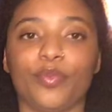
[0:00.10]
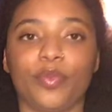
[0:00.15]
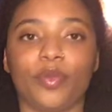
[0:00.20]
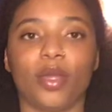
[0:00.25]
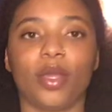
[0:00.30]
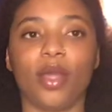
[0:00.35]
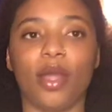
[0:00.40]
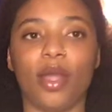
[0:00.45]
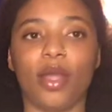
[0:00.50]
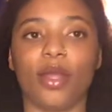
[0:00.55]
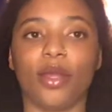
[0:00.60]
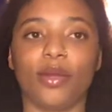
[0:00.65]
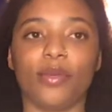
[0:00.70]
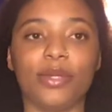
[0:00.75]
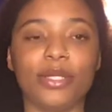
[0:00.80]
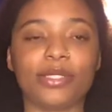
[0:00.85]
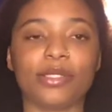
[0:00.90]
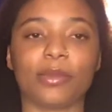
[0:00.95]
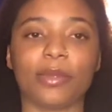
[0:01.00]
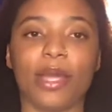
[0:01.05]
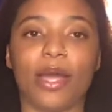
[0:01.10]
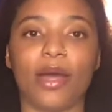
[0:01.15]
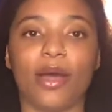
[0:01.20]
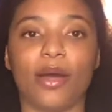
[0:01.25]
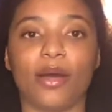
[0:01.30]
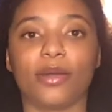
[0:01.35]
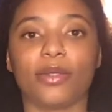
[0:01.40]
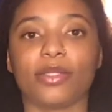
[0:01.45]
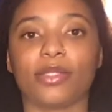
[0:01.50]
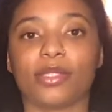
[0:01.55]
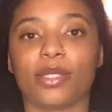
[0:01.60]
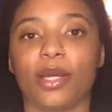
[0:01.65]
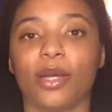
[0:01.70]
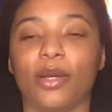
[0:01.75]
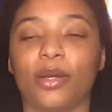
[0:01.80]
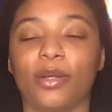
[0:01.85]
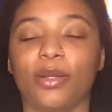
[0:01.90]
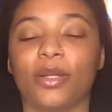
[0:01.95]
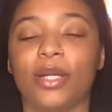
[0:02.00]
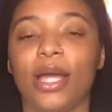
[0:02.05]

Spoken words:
Alright, what's up, y'all? So,